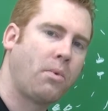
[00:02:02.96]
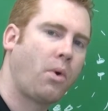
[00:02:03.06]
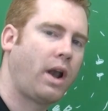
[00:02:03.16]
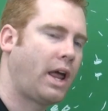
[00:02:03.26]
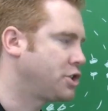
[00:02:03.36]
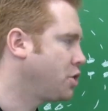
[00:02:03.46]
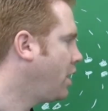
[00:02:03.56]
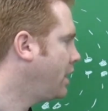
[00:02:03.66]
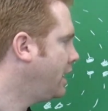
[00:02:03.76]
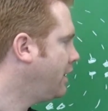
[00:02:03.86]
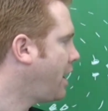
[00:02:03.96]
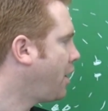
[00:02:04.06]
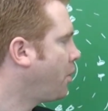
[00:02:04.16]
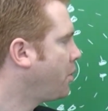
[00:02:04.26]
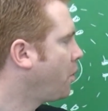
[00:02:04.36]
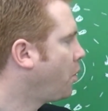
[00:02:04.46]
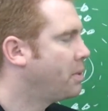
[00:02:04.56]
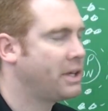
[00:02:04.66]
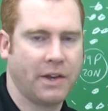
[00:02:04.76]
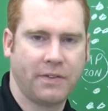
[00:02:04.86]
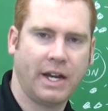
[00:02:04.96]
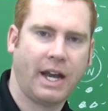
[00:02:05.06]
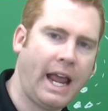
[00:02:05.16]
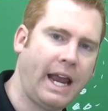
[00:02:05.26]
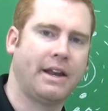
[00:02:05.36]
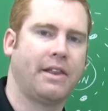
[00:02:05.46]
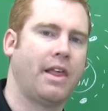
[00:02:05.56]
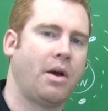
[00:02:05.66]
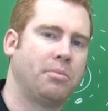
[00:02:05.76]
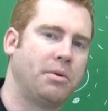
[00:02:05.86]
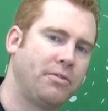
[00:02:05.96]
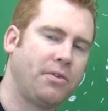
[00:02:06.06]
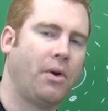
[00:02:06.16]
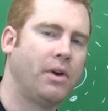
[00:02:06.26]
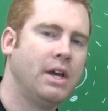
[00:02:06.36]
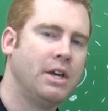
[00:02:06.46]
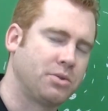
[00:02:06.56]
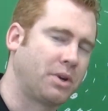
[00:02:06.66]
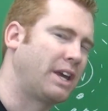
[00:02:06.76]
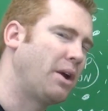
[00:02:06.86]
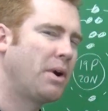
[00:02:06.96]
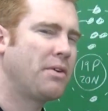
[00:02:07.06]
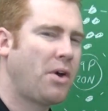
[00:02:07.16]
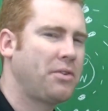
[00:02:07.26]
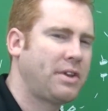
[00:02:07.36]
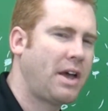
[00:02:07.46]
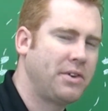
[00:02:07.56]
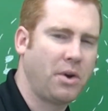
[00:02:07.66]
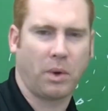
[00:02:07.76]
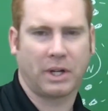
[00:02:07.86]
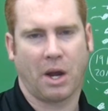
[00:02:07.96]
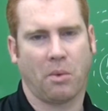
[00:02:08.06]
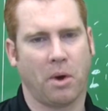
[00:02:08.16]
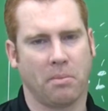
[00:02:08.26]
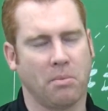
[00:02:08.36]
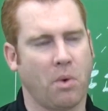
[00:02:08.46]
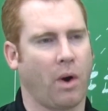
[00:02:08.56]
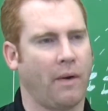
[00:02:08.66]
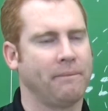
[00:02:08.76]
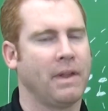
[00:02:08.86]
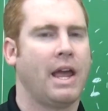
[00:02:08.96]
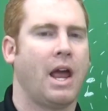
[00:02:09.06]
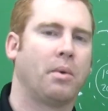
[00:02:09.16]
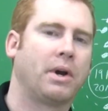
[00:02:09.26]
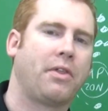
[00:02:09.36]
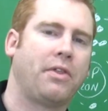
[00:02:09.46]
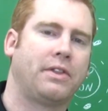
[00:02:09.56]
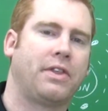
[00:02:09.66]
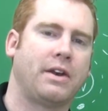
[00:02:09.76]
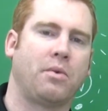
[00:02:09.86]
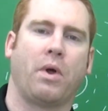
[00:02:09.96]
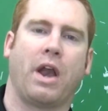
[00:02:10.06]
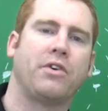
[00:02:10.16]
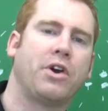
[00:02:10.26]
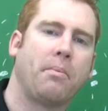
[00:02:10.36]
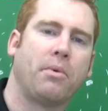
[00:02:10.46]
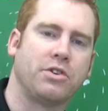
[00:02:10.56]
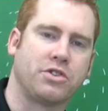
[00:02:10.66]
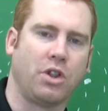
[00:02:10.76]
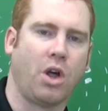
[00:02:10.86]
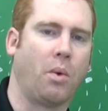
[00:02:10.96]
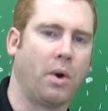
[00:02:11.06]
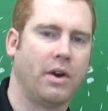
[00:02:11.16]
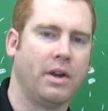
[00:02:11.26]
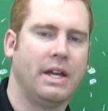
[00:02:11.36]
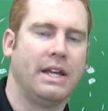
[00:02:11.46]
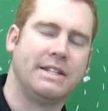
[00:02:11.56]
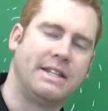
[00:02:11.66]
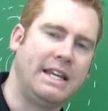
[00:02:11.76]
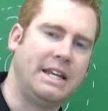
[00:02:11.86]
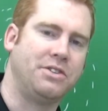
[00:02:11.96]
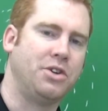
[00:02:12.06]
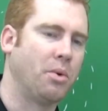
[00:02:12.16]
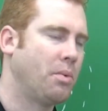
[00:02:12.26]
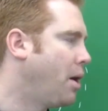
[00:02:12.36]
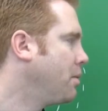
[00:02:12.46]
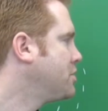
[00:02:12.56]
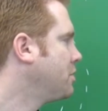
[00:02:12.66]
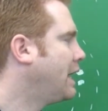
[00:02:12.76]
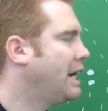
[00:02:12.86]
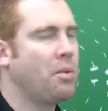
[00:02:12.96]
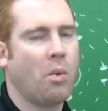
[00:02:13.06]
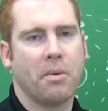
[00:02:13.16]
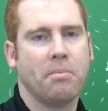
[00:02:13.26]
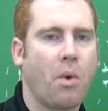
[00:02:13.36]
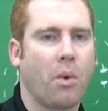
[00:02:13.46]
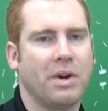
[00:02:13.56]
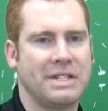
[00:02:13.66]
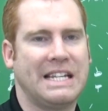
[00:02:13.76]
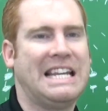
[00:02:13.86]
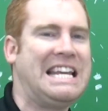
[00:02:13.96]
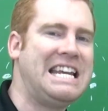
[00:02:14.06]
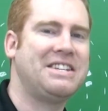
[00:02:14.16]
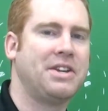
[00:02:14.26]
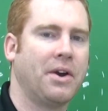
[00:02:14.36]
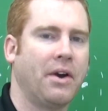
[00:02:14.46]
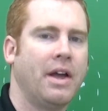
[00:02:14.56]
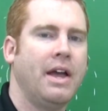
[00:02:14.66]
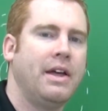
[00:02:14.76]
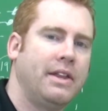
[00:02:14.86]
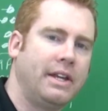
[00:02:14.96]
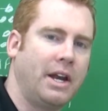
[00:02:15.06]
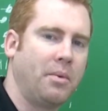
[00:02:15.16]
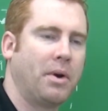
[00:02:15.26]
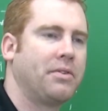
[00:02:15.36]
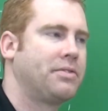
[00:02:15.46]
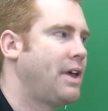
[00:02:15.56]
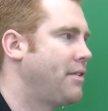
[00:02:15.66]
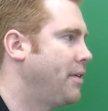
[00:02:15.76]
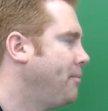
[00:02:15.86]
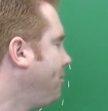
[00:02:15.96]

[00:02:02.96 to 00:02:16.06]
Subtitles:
more electron in that outer orbit, giving it 8, and that would be full. So we could get rid of all 7 or get 1 more. And we're going to think that whatever number is lower is the easier route. So getting 1 more is easier than getting rid of 7.